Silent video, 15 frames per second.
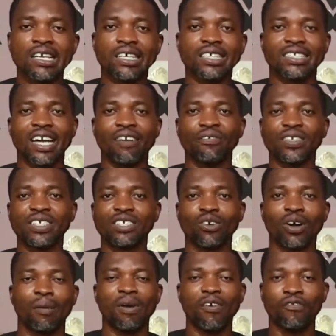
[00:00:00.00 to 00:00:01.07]
guess after you
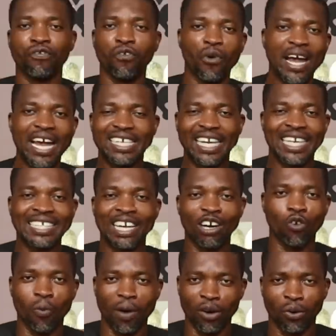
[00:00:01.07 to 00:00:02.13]
know a man for Ed and Dan
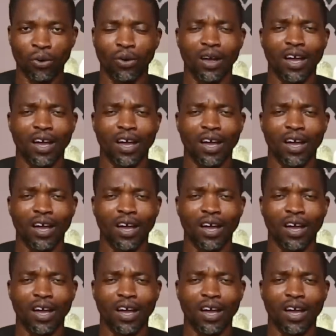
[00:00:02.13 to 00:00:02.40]
or man